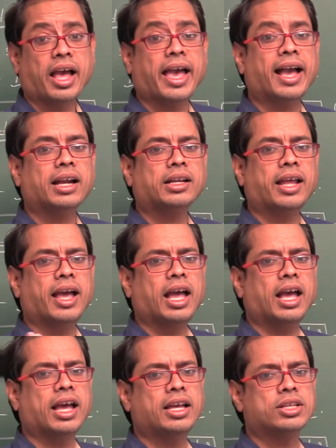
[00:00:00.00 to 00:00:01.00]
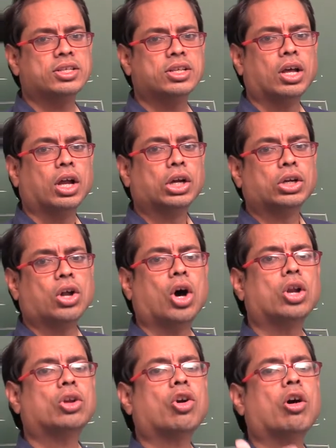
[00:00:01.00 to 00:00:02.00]
act as
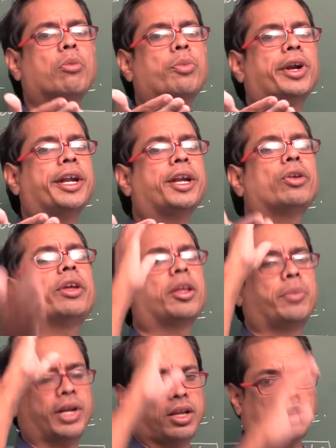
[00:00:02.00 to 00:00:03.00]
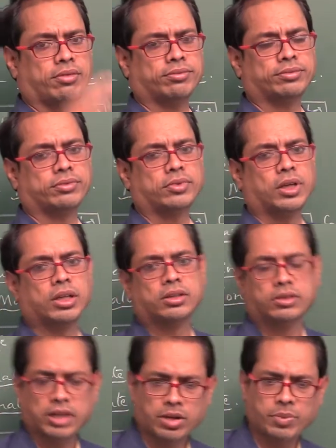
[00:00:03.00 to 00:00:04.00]
non-competitive inhibitor.
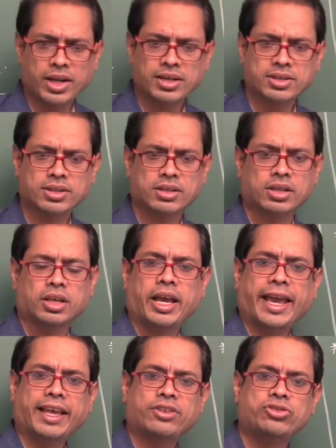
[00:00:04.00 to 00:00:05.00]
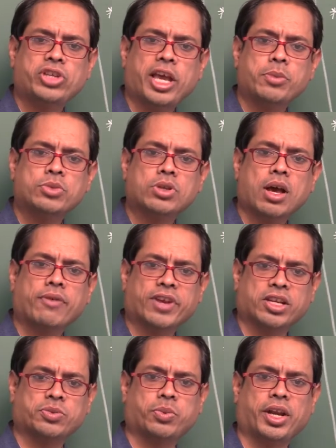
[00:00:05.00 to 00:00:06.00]
That means enzymes of
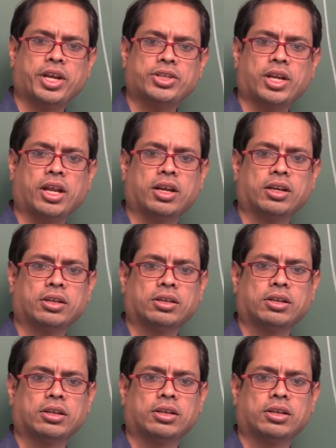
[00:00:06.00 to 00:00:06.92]
respiration,